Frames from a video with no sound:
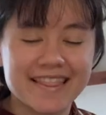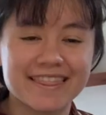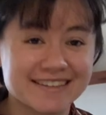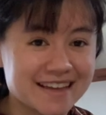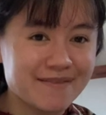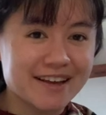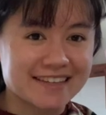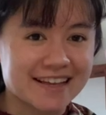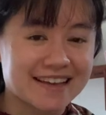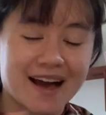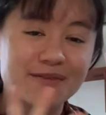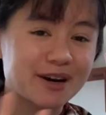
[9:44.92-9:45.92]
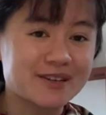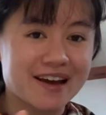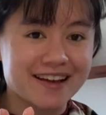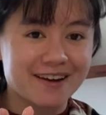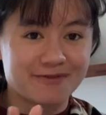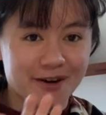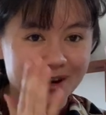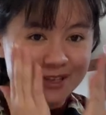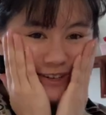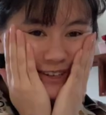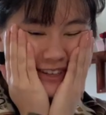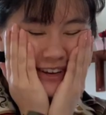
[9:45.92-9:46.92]
Does that make sense? I'm gonna try to get photos
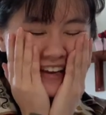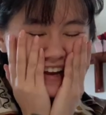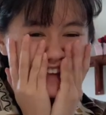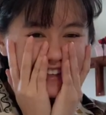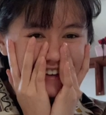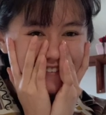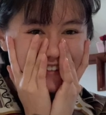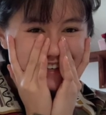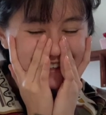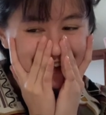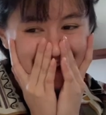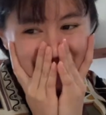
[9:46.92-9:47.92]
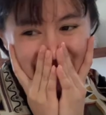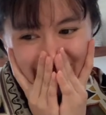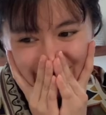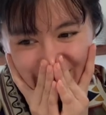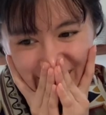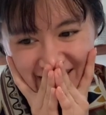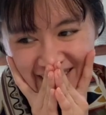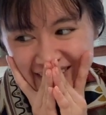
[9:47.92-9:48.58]
for you so you guys can visualize what I mean.